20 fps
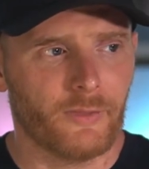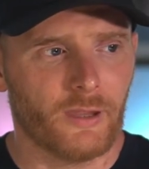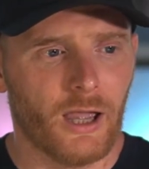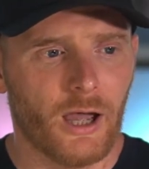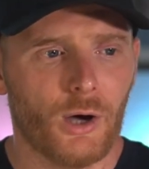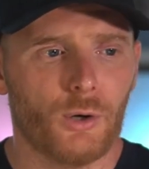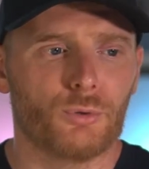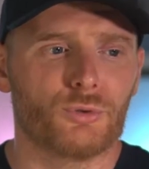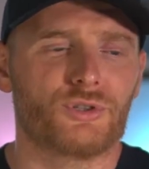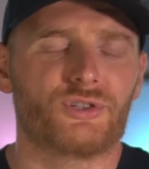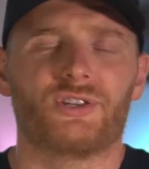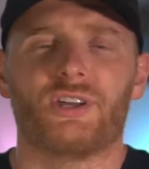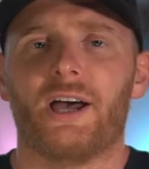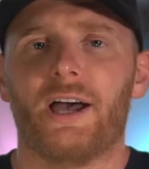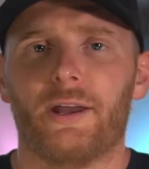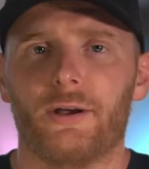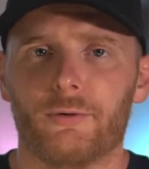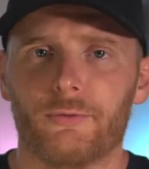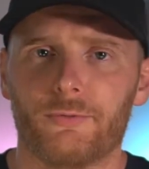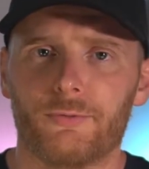
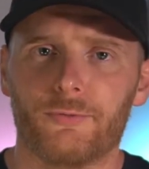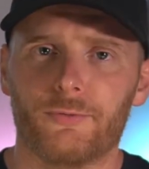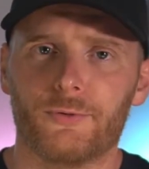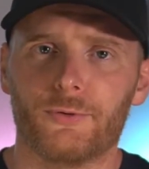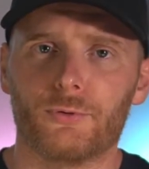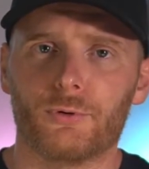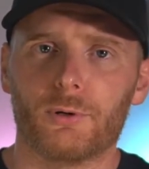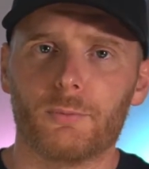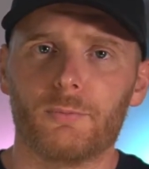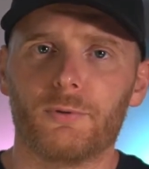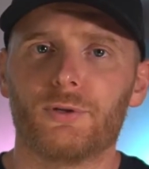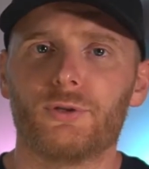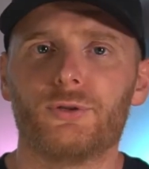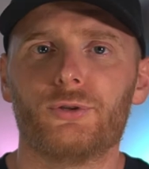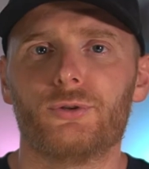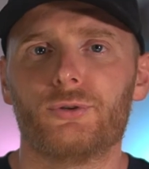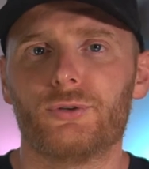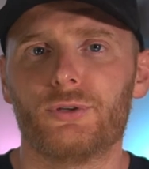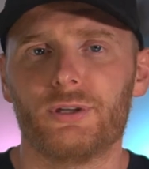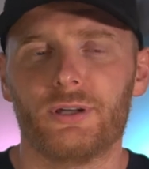outside of European
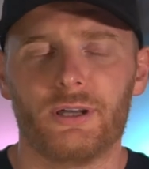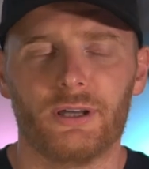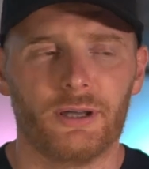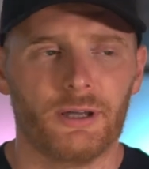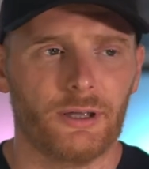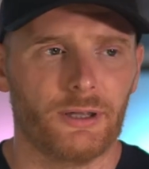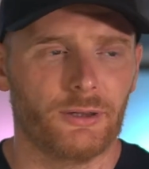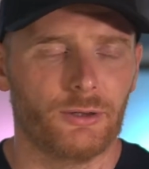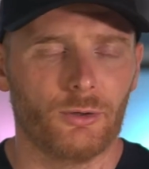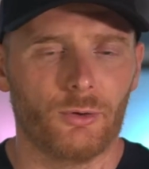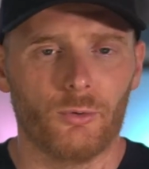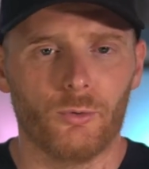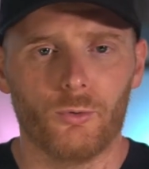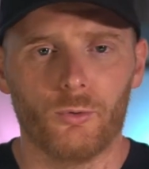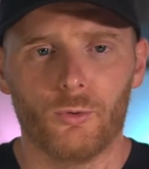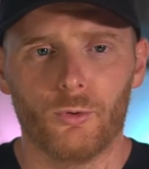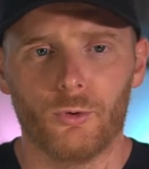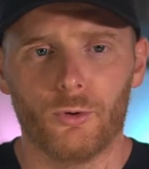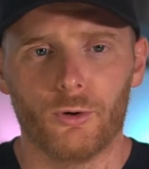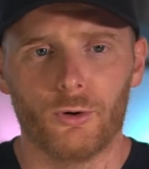Union
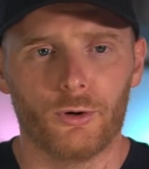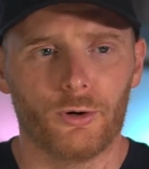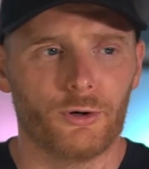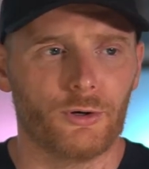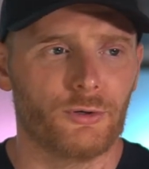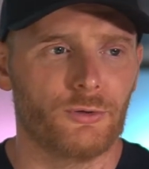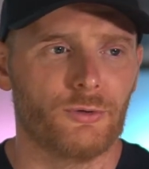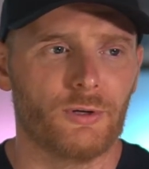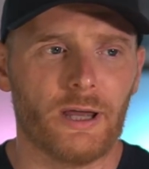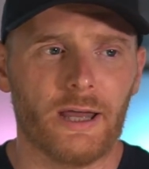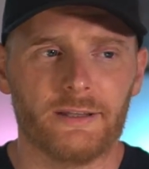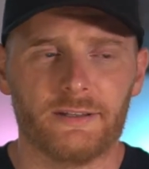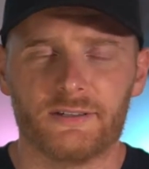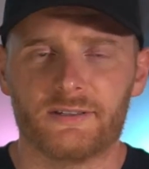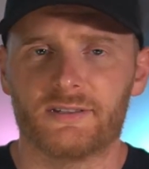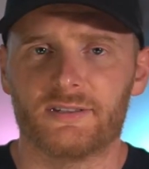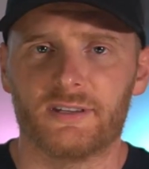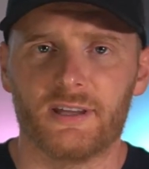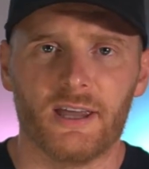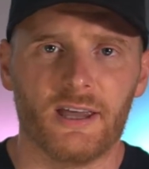or United
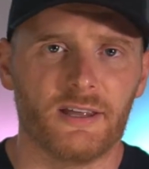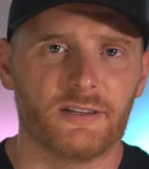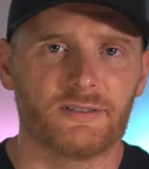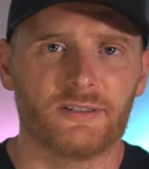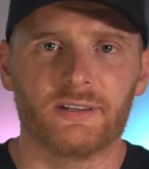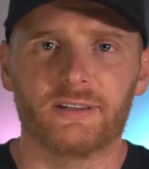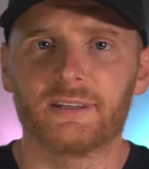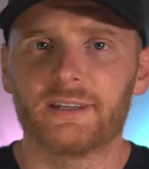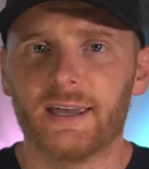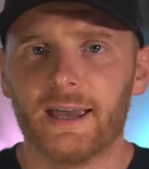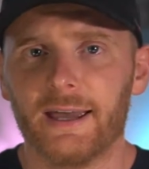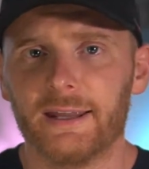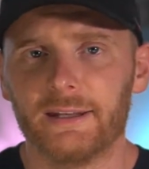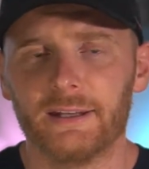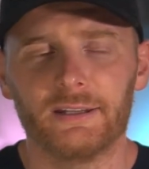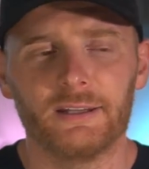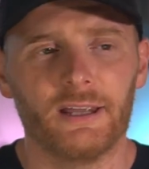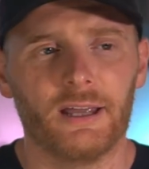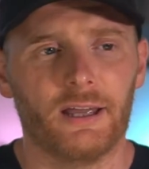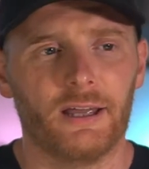States and
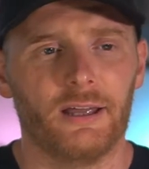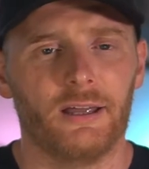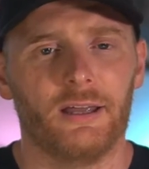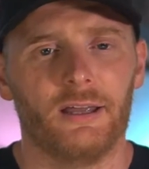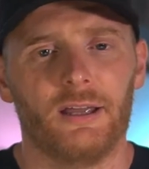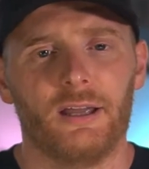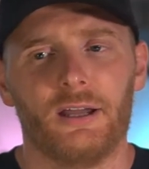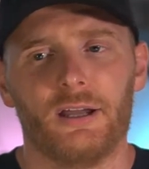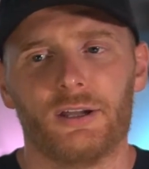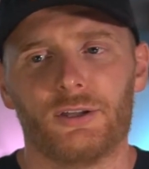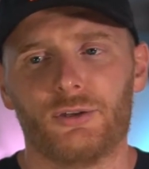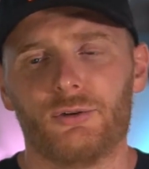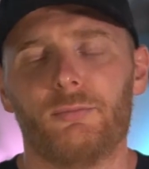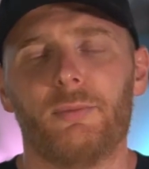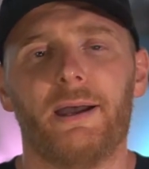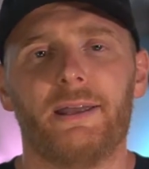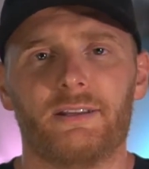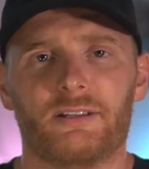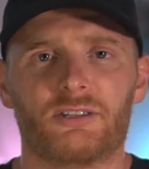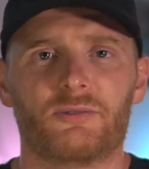Canada, you
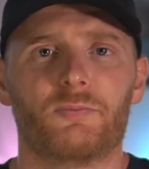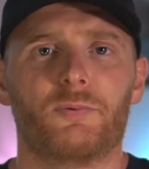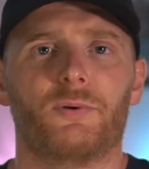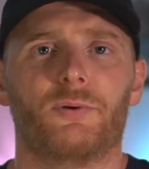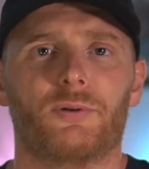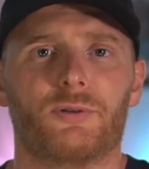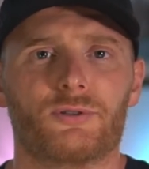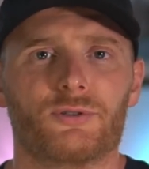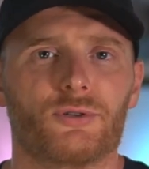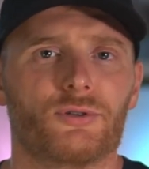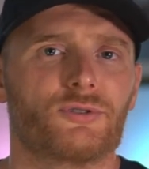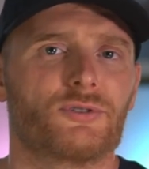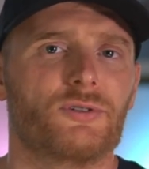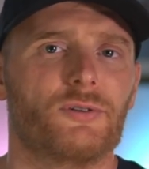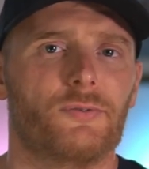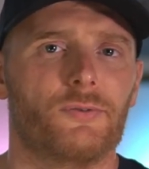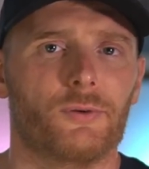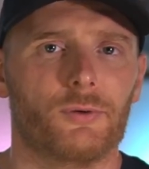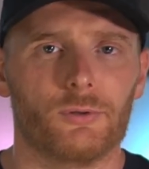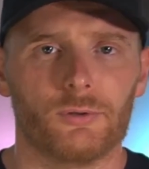might experience those
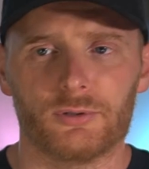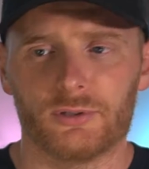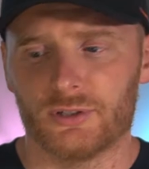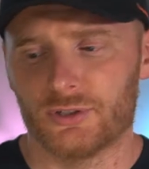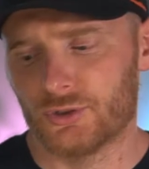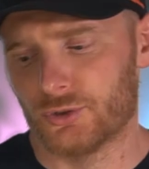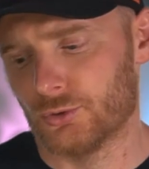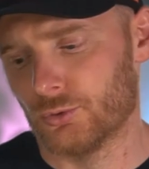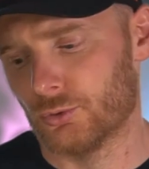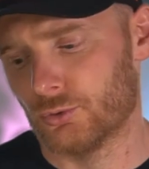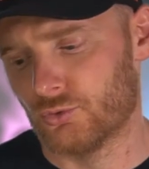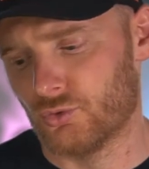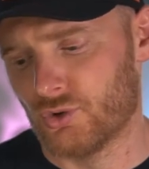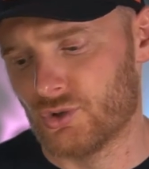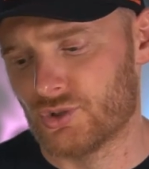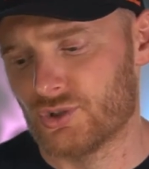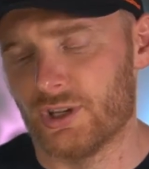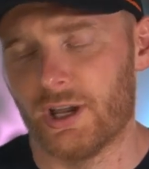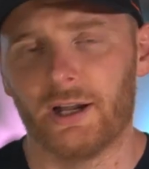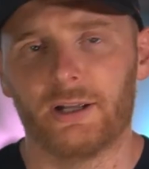difficulties to
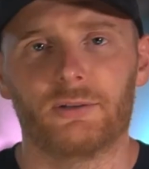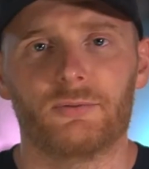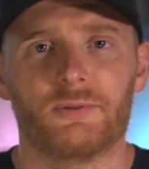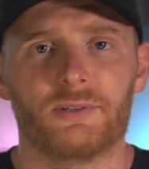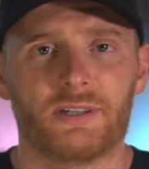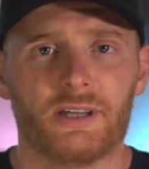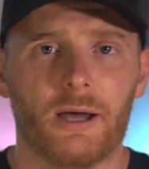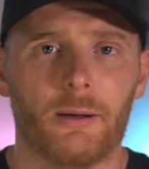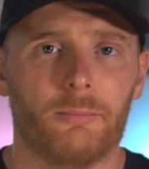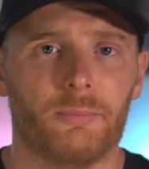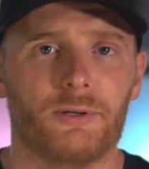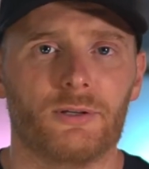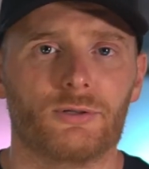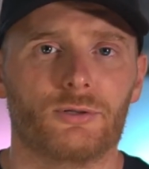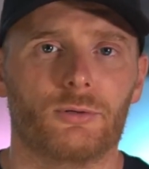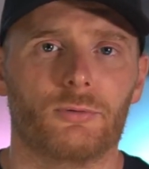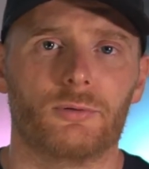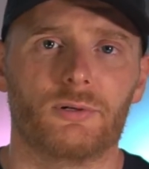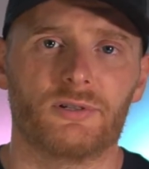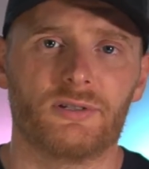transact with companies
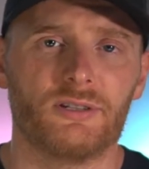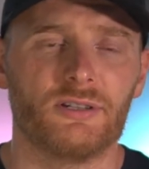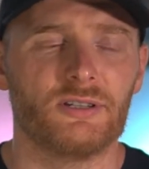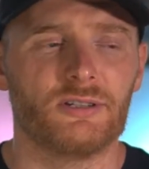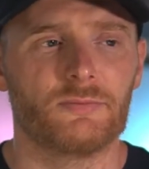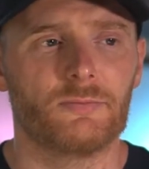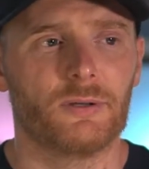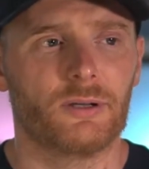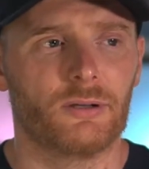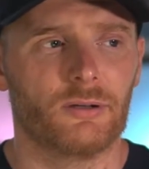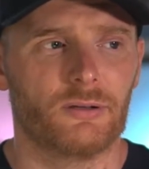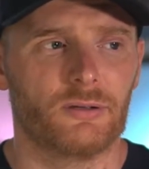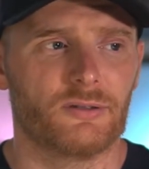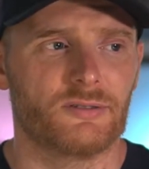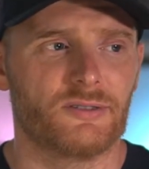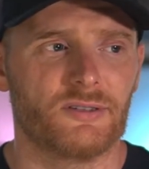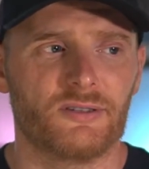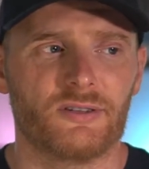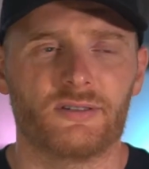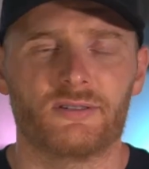overseas, because
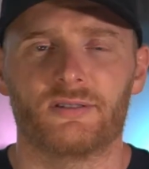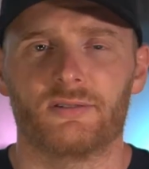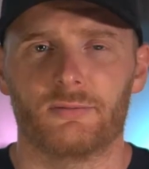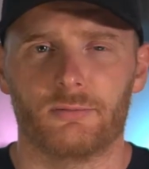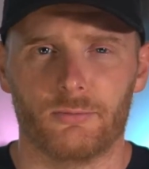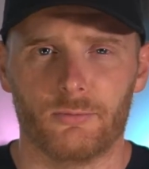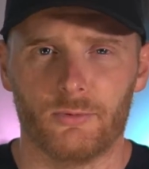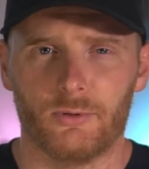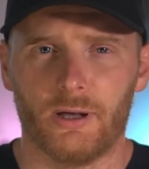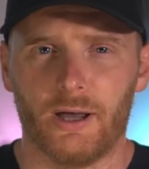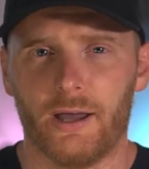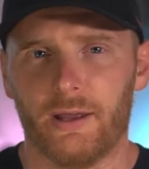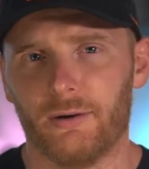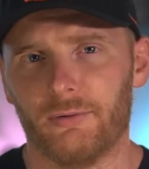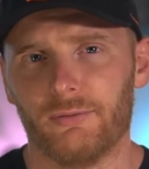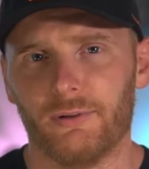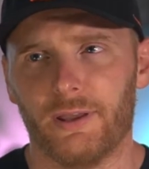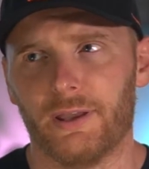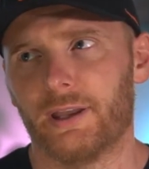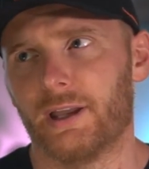this is kind
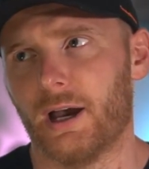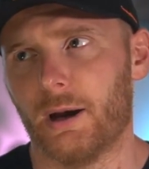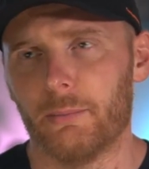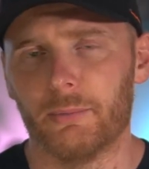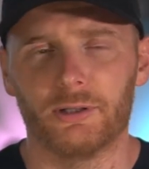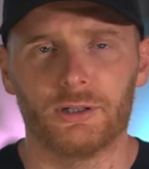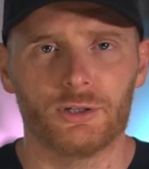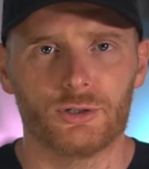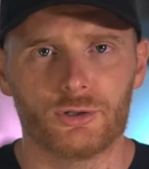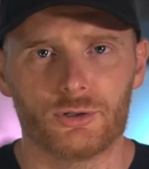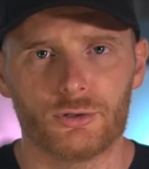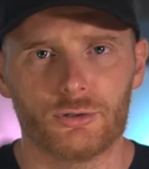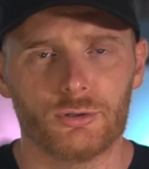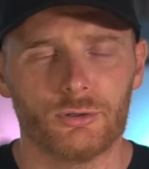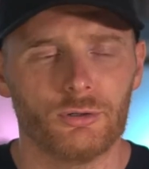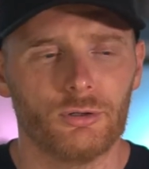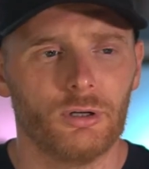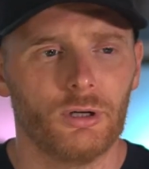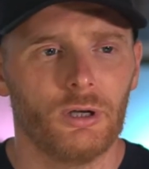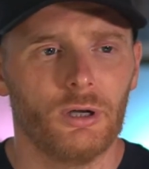of like common
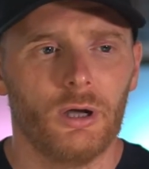issue.